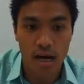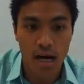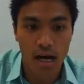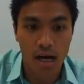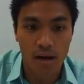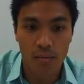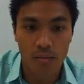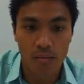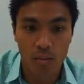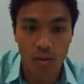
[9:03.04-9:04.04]

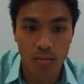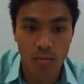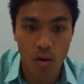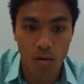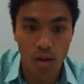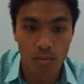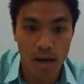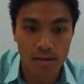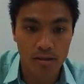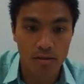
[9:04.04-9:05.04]
will be the molar
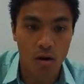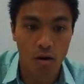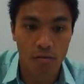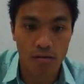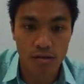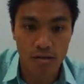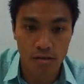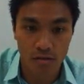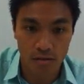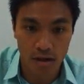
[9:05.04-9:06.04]
mass of
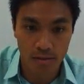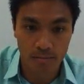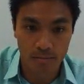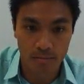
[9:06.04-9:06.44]
silver